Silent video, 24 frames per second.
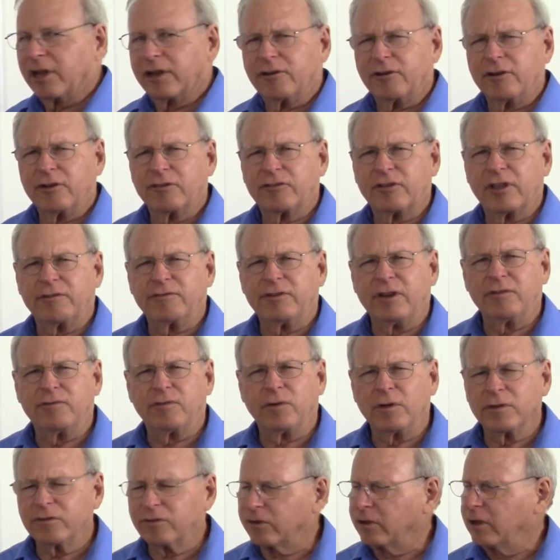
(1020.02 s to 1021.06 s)
170
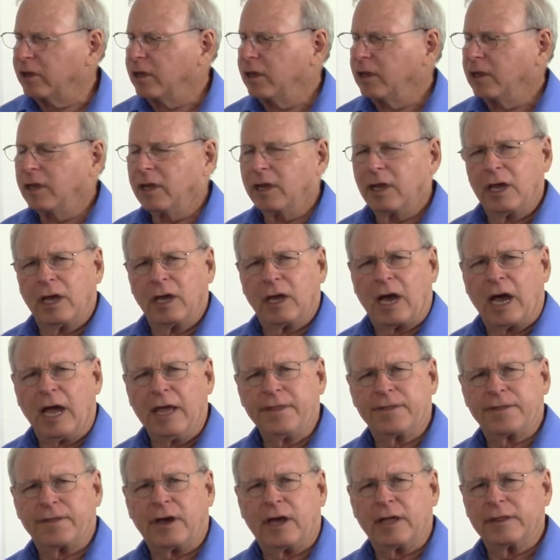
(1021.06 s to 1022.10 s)
volts.
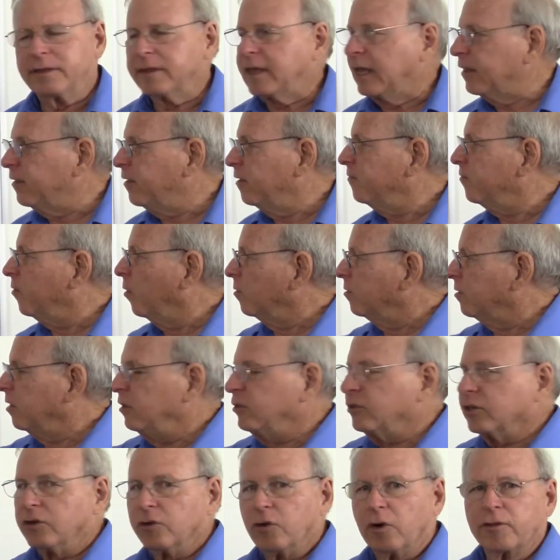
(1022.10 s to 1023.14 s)
I thought that the
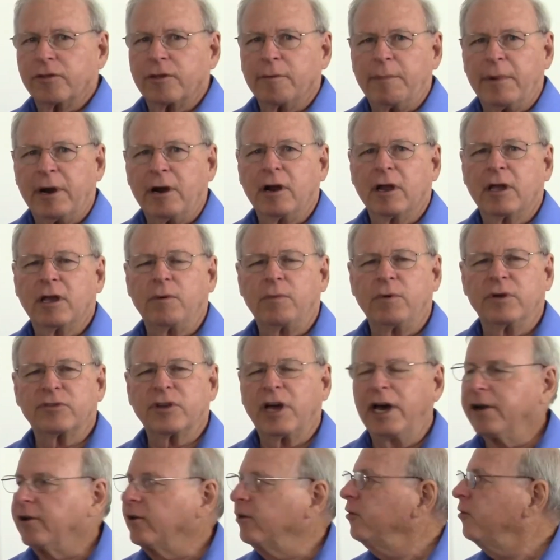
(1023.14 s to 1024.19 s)
voltage in North America was
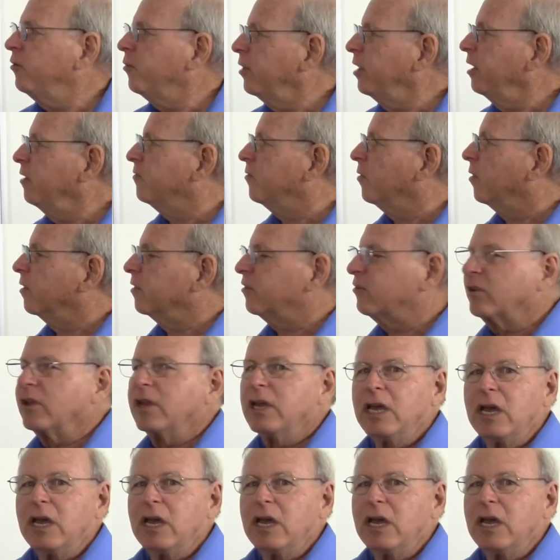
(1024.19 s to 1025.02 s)
120 volts.